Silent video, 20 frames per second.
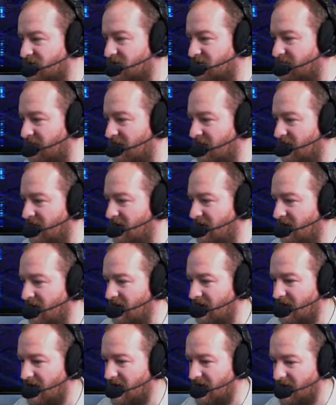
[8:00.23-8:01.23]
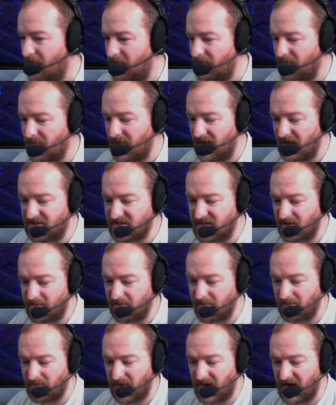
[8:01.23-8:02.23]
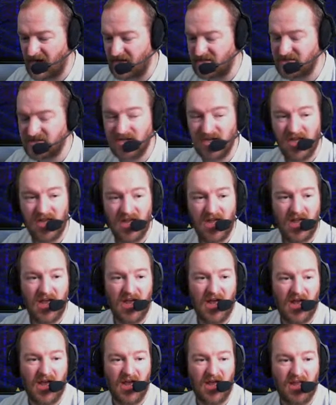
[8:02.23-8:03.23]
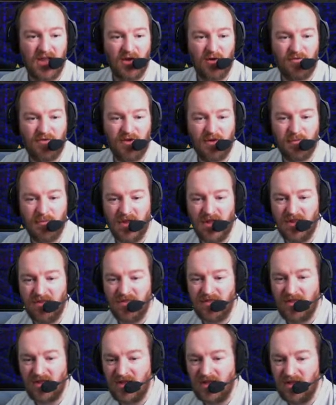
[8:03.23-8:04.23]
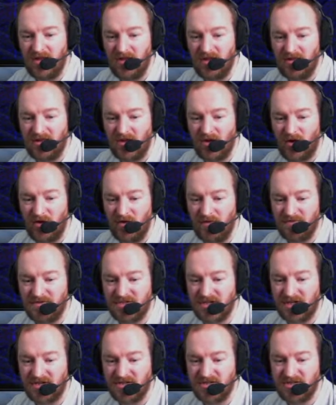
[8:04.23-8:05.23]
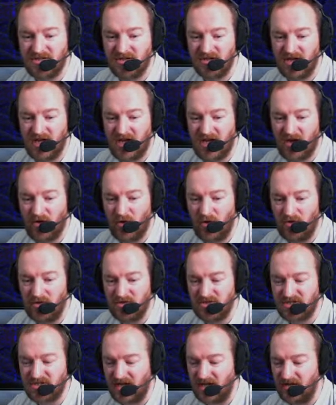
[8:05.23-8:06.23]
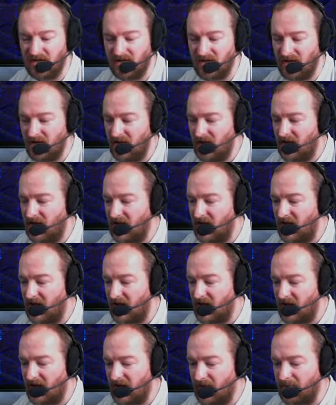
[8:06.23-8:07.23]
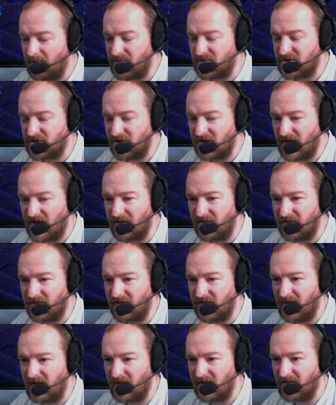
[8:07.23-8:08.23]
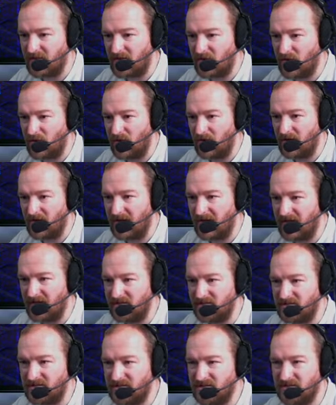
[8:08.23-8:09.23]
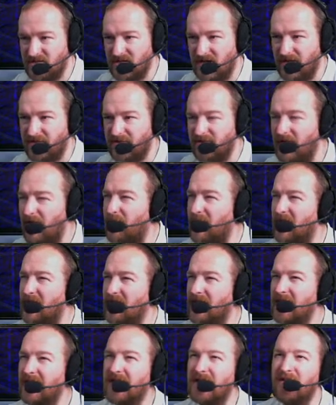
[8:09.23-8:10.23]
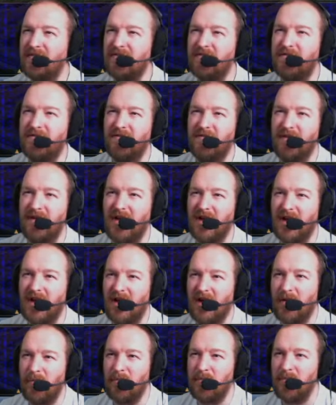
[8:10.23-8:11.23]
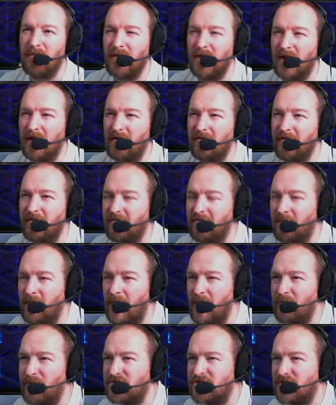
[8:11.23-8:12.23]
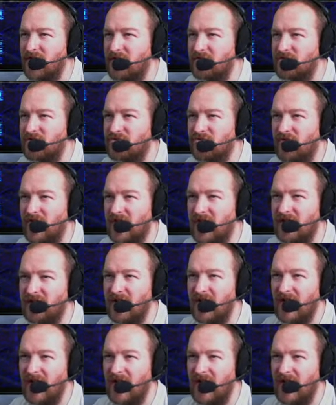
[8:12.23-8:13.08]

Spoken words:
of the exam pass, he offered me the Golf 6 call sign. So yeah, the call is, I believe, if memory serves us right,